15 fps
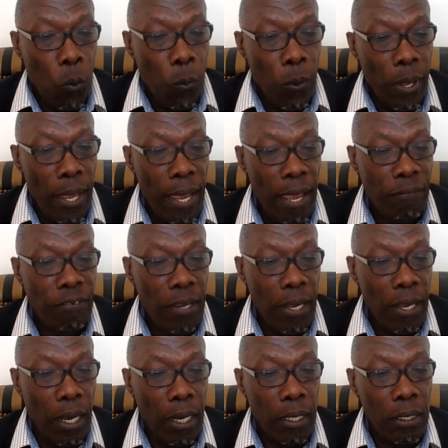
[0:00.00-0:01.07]
We have
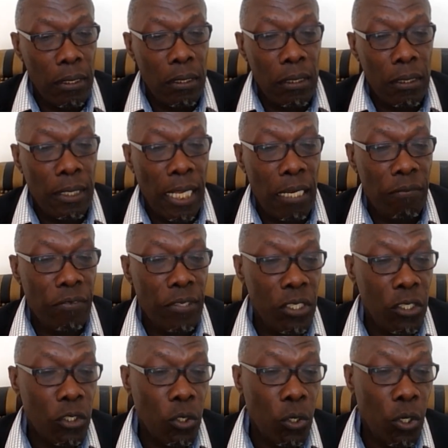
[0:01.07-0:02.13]
delved
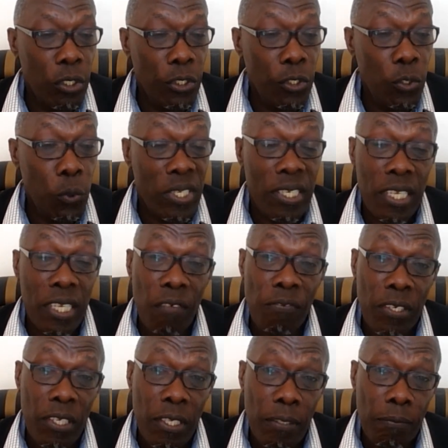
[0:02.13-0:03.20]
into youth
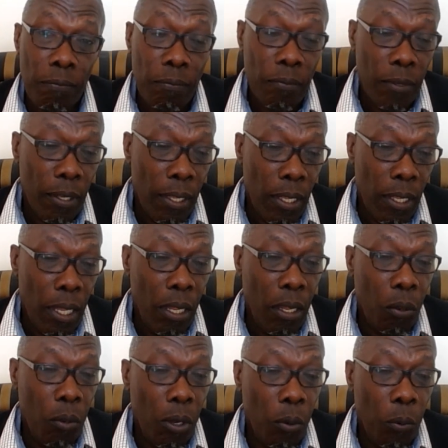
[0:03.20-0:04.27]
safety.
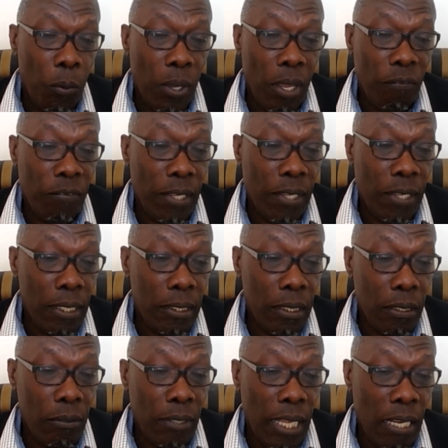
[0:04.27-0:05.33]
We have
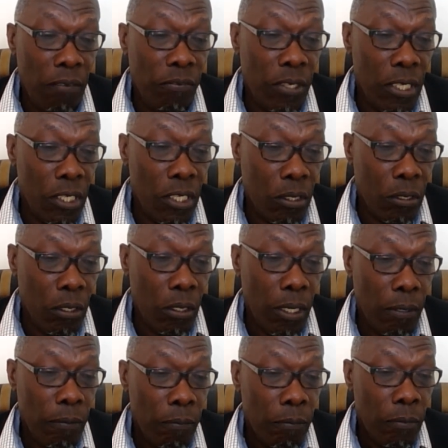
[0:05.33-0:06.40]
delved into
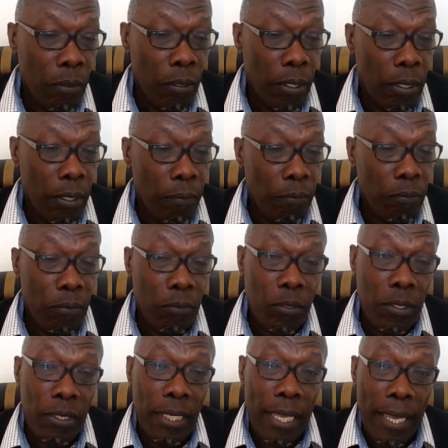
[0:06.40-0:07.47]

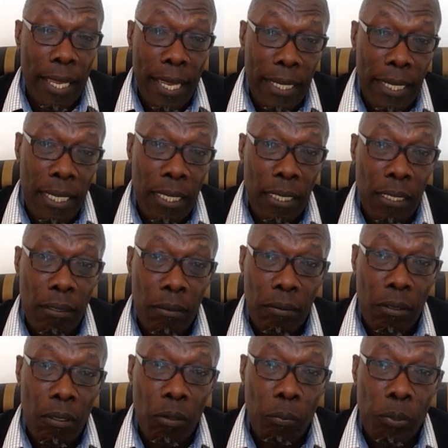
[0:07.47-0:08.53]
heading,
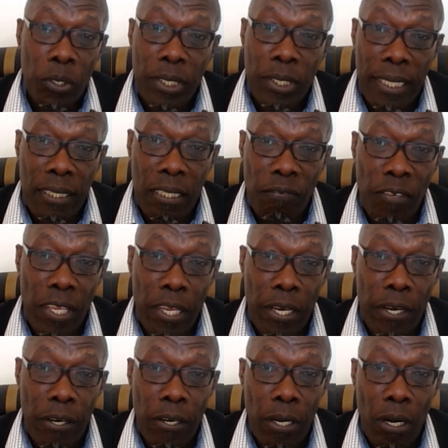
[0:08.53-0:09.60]
protective
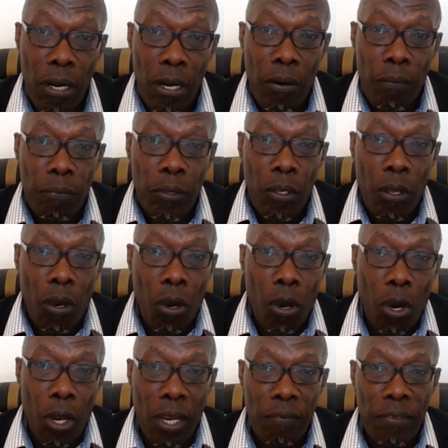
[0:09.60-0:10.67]
gear.
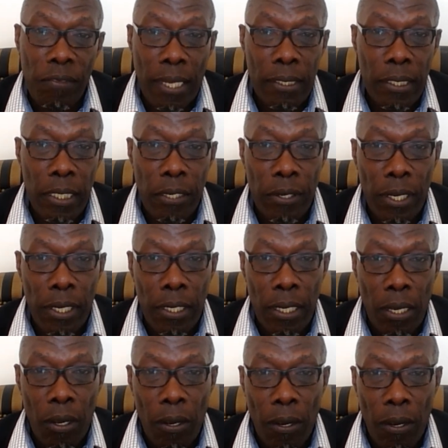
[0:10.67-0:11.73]
All of that area
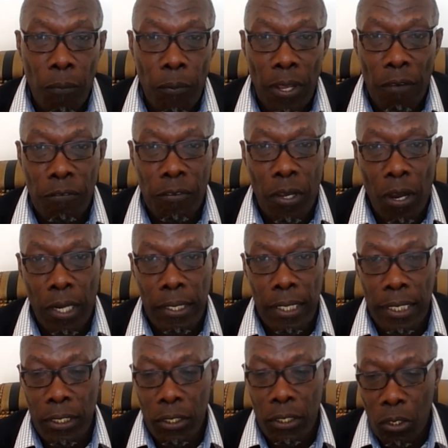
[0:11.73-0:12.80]
we have gone
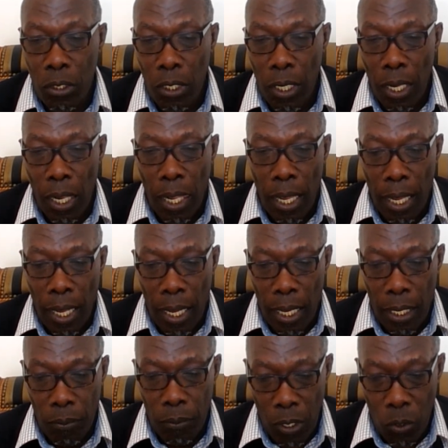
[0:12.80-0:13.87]
into,
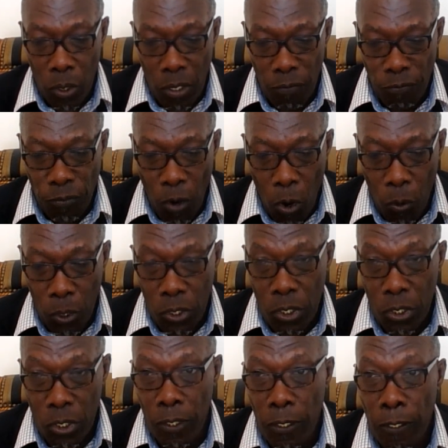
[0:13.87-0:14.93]
and we are looking forward
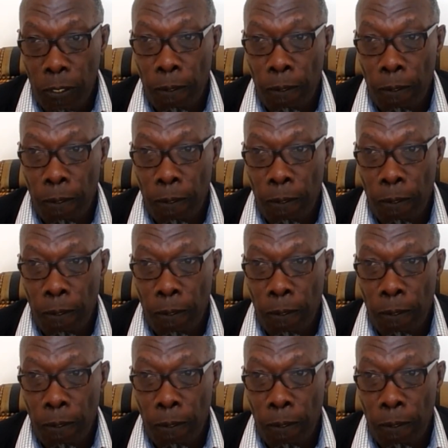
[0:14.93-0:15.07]
to